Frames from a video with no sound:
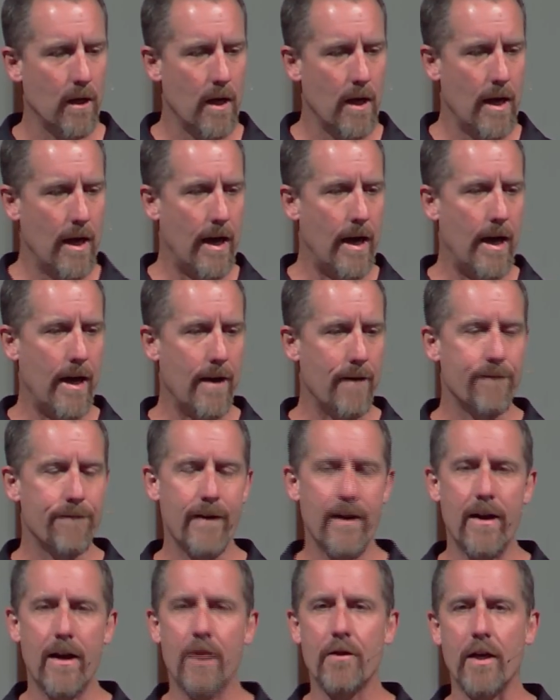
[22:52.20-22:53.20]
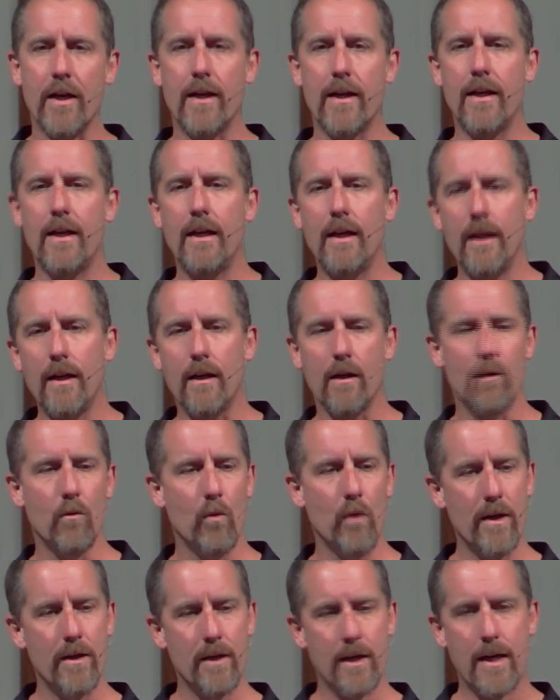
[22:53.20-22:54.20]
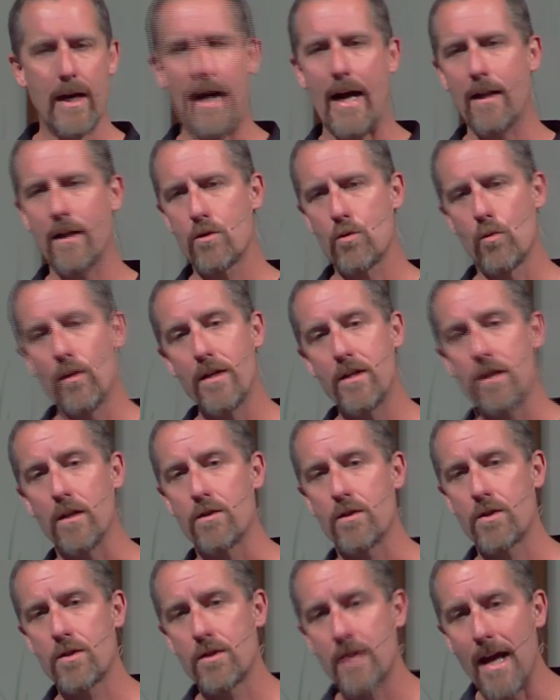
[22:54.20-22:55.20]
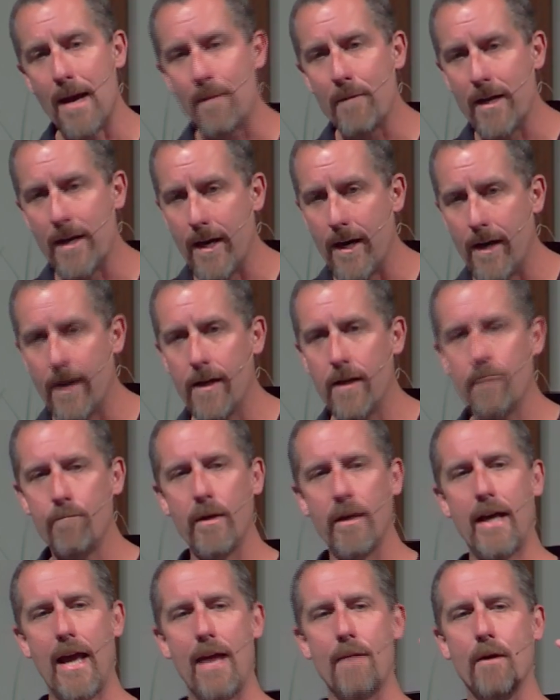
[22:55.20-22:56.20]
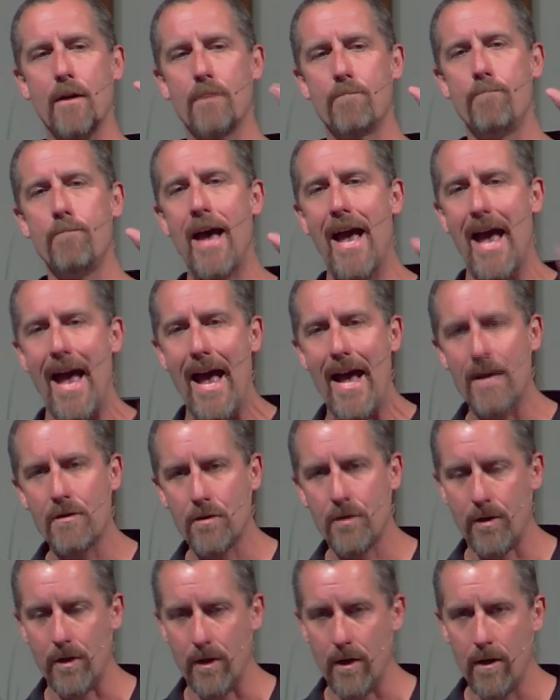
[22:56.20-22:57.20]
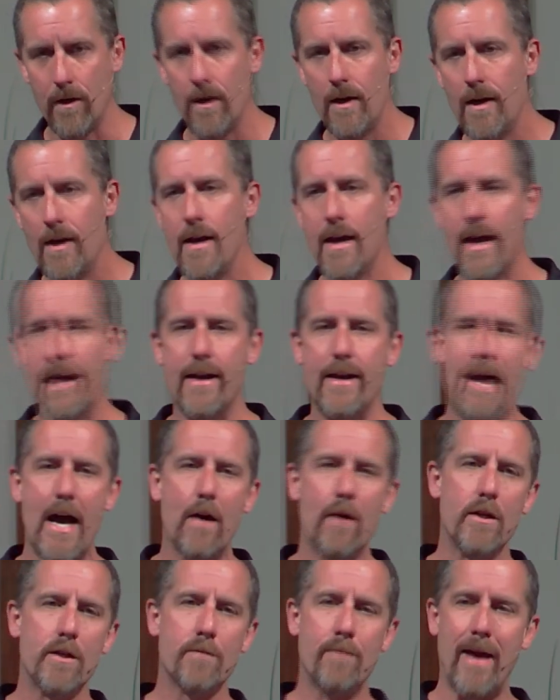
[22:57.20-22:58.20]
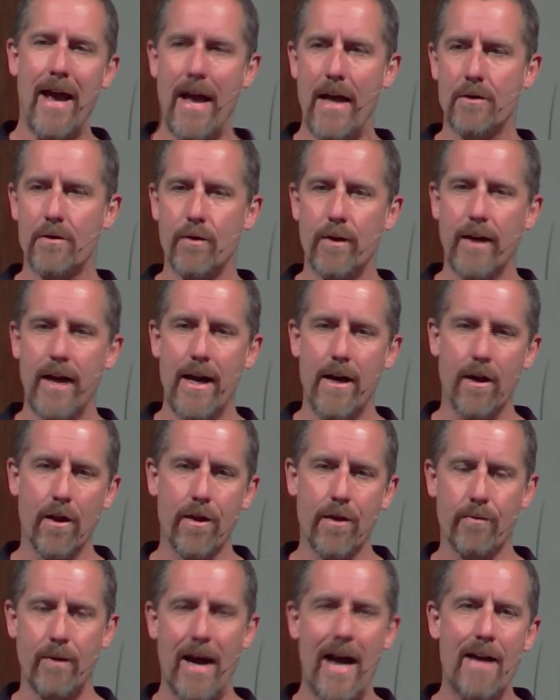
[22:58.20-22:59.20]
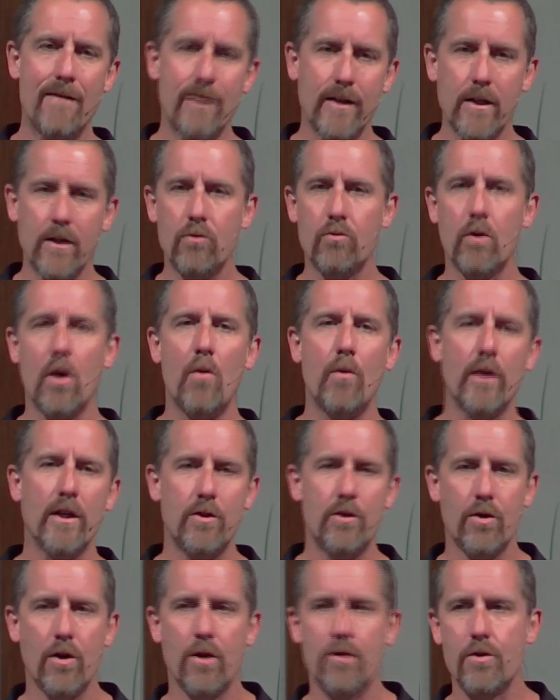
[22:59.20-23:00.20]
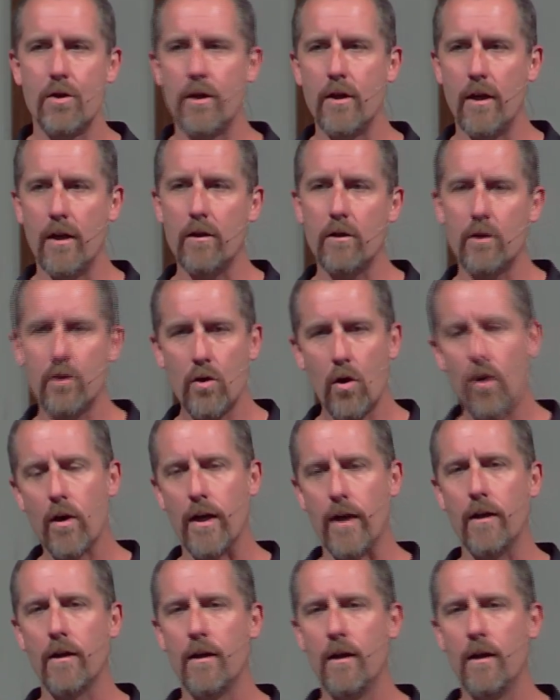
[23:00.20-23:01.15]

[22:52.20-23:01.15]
and found out that he went to college, went to seminary, became a pastor, and now he's pastoring at a thriving, growing church in Illinois